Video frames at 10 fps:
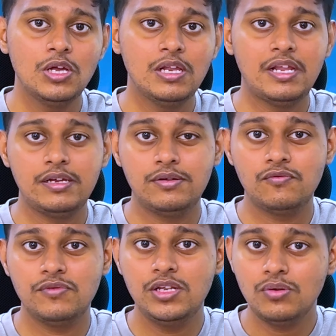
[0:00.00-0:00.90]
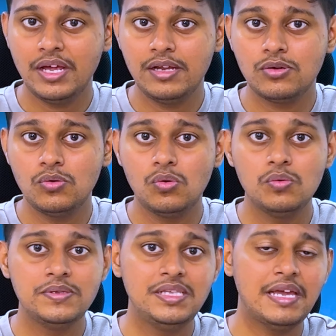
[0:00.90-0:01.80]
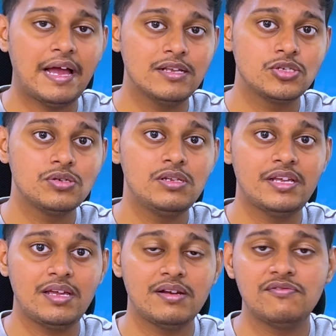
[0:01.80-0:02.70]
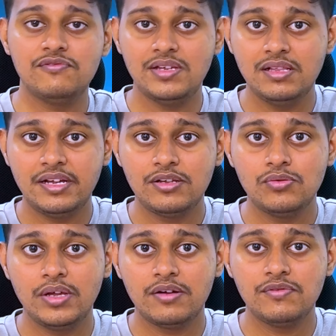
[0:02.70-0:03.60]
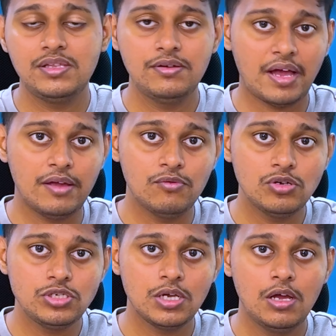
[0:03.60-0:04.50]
like, will you like to go with the actual naked feel that you get with the iWatch,